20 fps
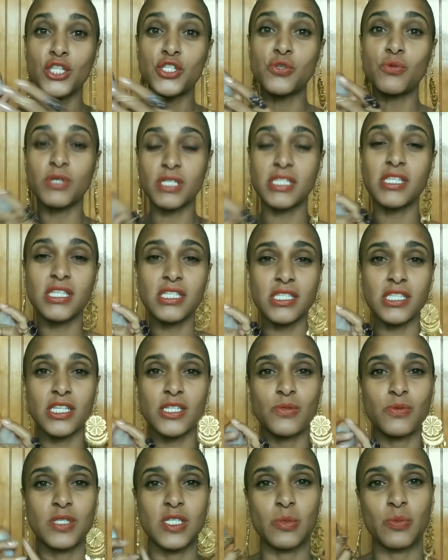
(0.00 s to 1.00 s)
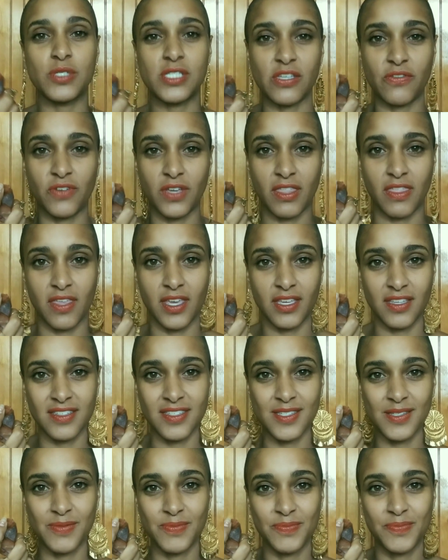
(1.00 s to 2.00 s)
to assist us with specific
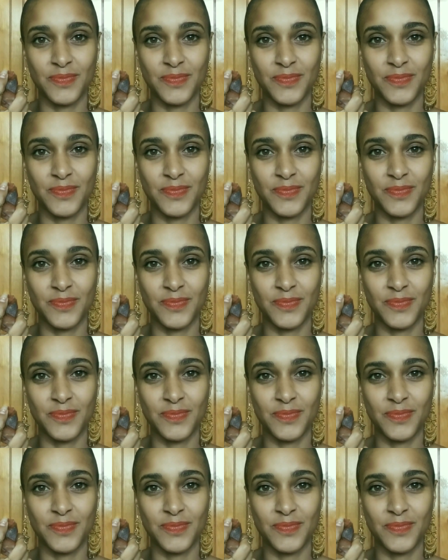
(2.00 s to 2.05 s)
things.